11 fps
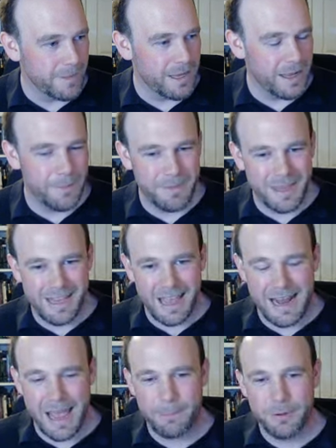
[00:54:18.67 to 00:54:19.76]
um, it can
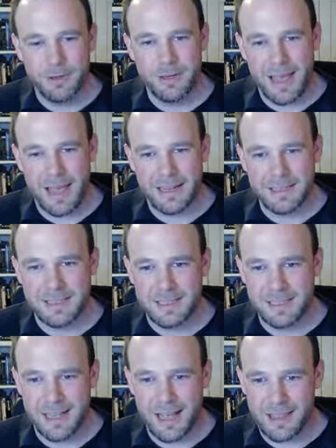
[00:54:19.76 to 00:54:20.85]
happen. And
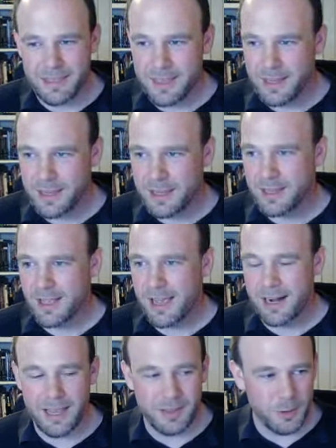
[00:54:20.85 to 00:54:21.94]
I think I
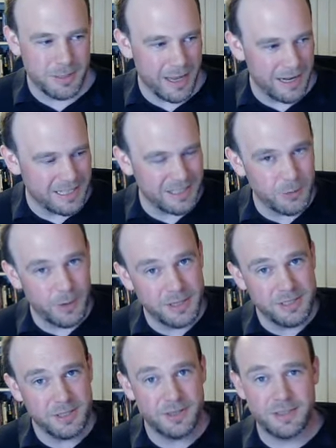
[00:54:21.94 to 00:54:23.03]
like those kind of
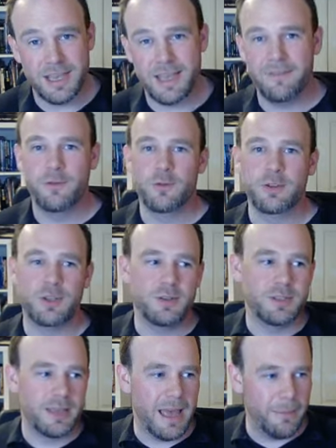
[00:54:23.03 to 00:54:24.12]
situations because they force you
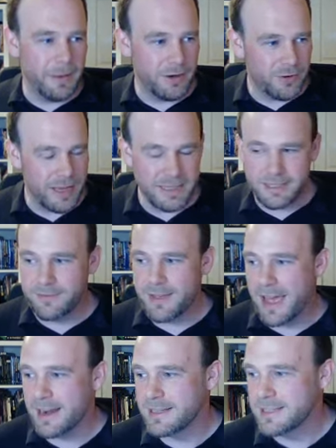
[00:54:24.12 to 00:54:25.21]
to get a bit creative
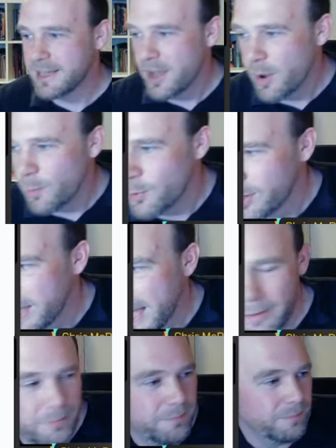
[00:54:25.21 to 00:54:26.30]
and work
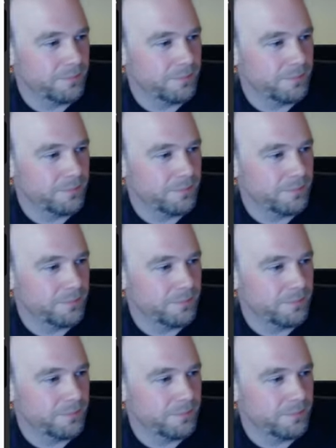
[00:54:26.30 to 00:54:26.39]
out